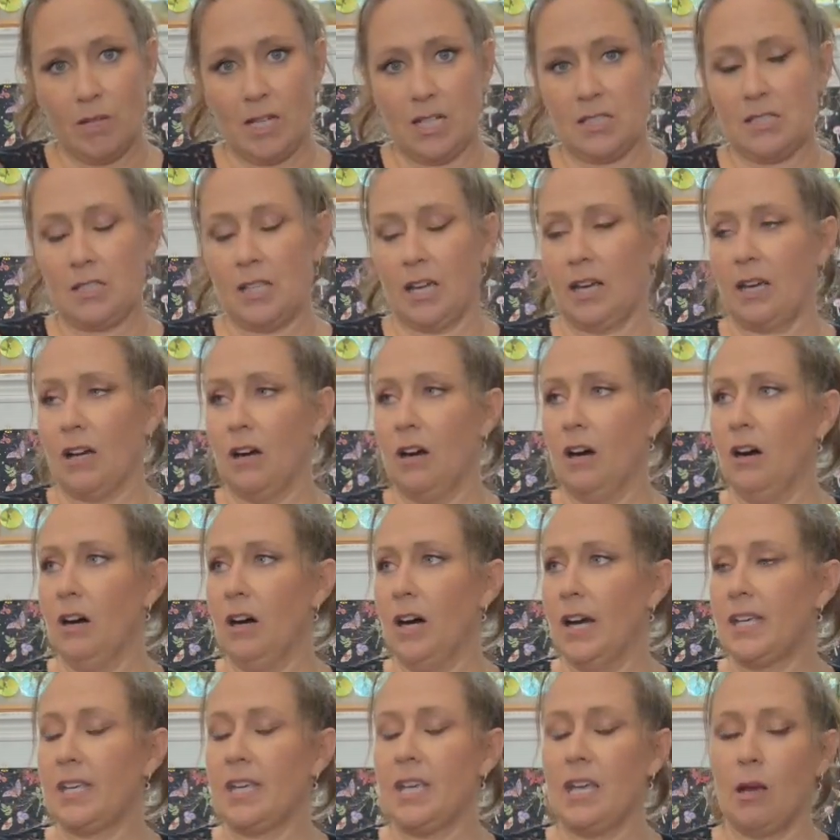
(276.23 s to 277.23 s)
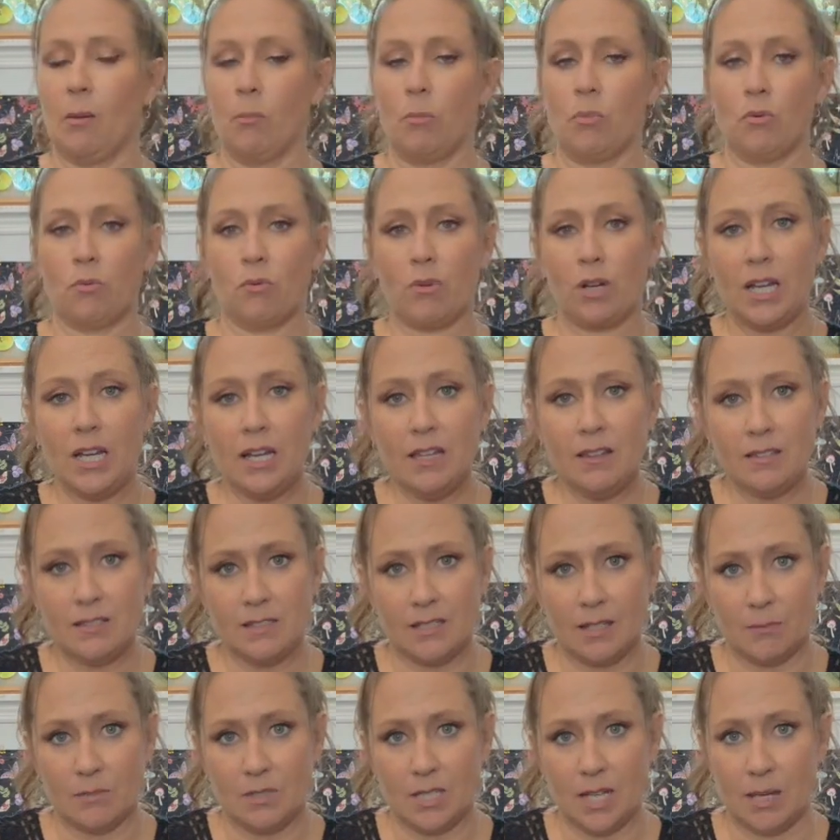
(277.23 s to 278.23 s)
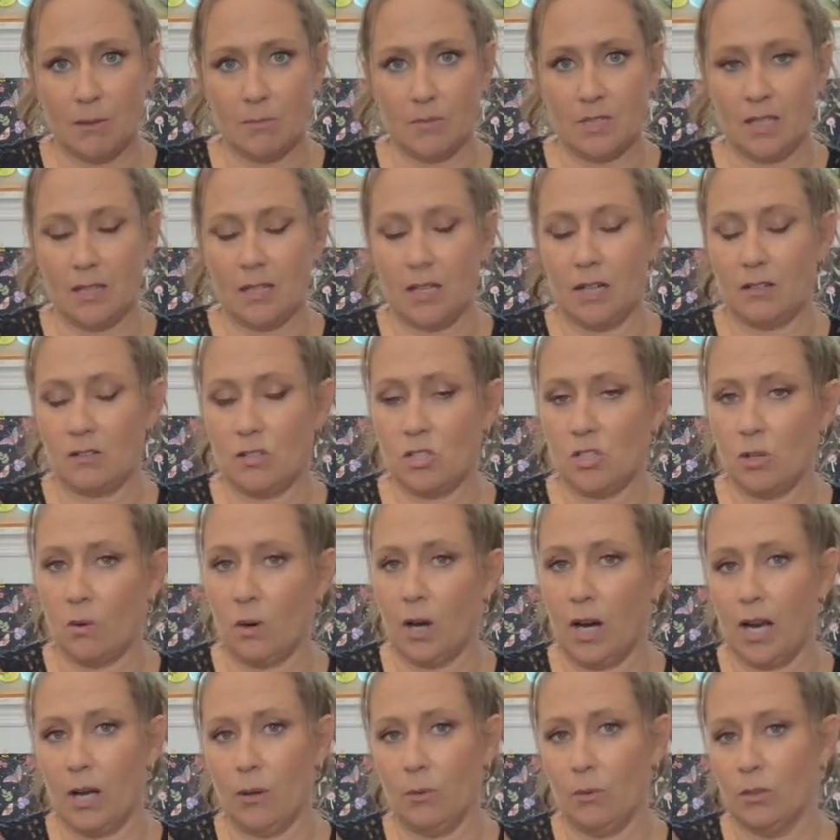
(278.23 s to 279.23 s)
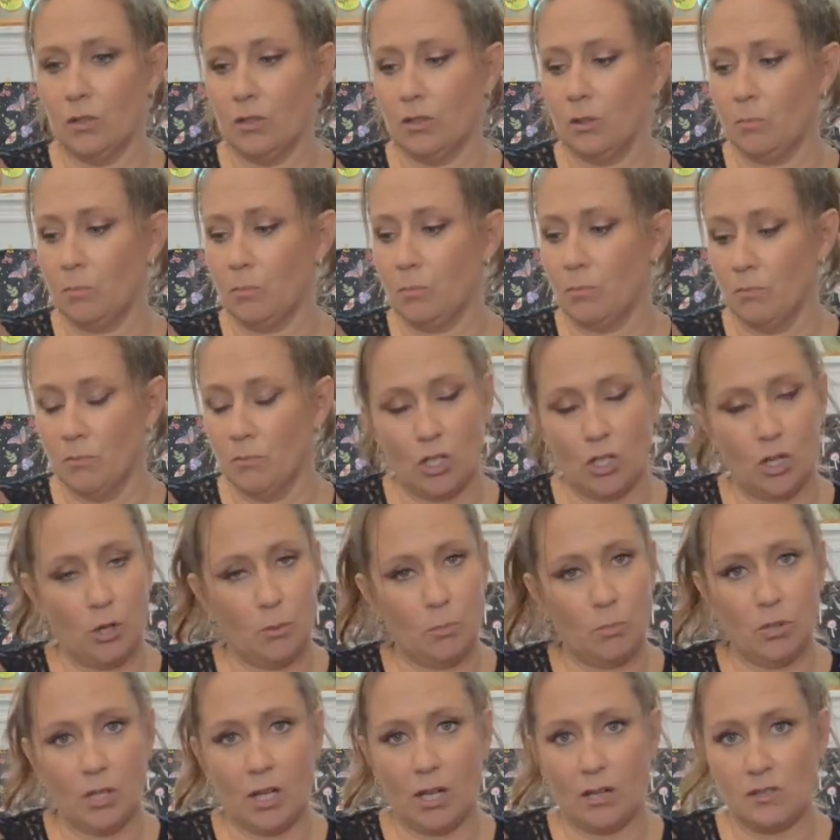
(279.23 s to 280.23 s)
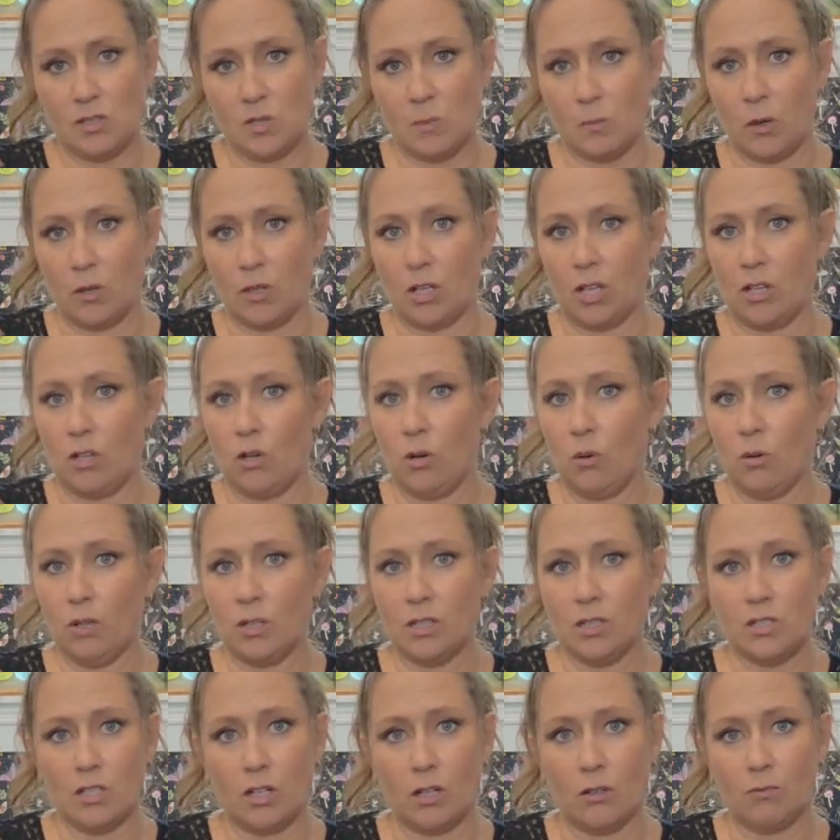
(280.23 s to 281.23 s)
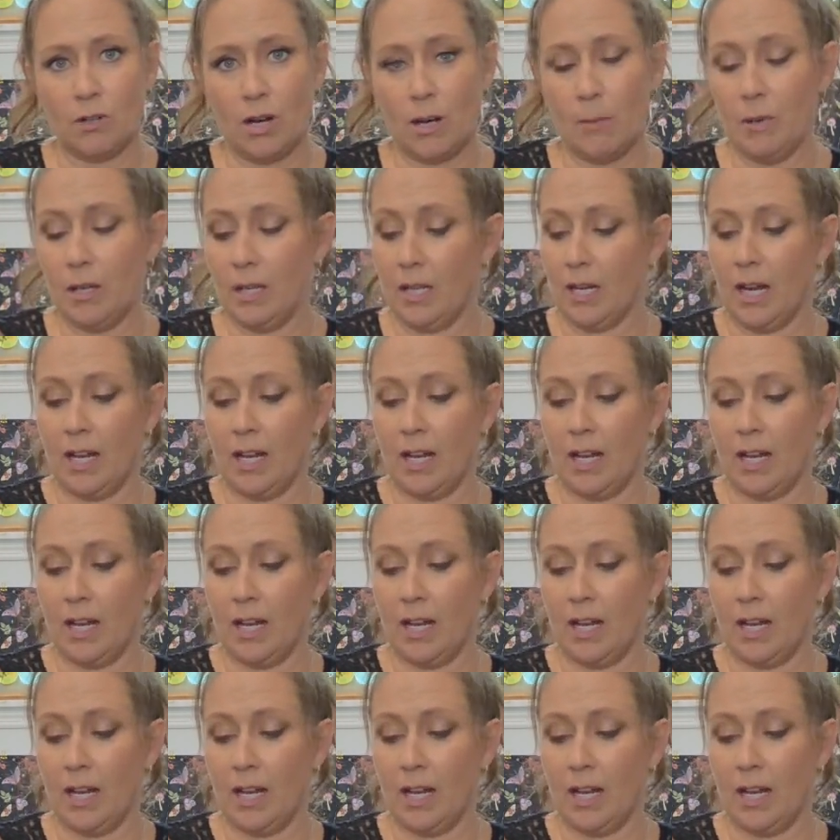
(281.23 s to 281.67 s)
It's I can't breathe sometimes in there. So I will, pull out a Smoky Quartz, I'll rub it.